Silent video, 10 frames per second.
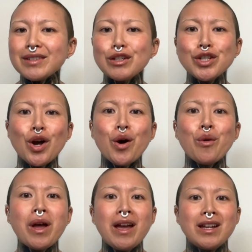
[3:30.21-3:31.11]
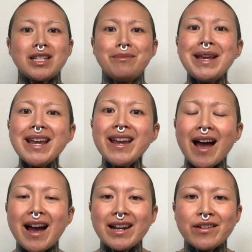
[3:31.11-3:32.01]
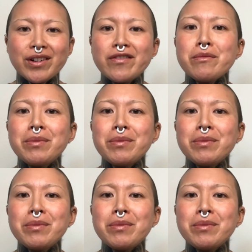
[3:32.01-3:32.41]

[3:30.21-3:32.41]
So to me, I never even